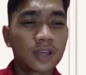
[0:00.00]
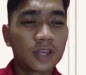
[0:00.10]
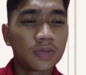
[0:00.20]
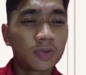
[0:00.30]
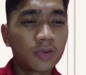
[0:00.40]

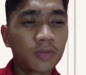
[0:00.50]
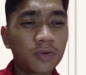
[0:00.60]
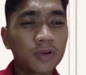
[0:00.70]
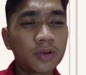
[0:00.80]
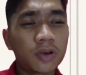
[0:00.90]
His
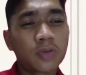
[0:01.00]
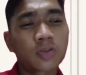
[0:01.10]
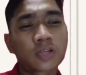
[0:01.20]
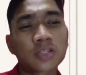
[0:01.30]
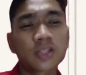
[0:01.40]
performance
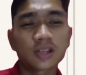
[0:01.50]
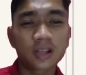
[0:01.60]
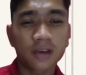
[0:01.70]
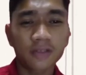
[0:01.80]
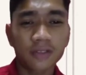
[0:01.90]
was
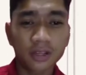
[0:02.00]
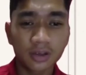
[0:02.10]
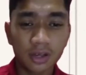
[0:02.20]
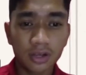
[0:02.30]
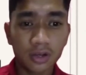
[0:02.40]
excellent.
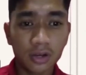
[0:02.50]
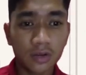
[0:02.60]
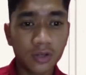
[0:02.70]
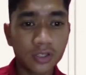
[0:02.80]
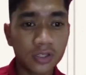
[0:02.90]
After
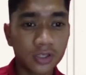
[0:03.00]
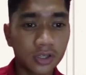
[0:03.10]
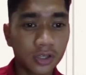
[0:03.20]
graduation,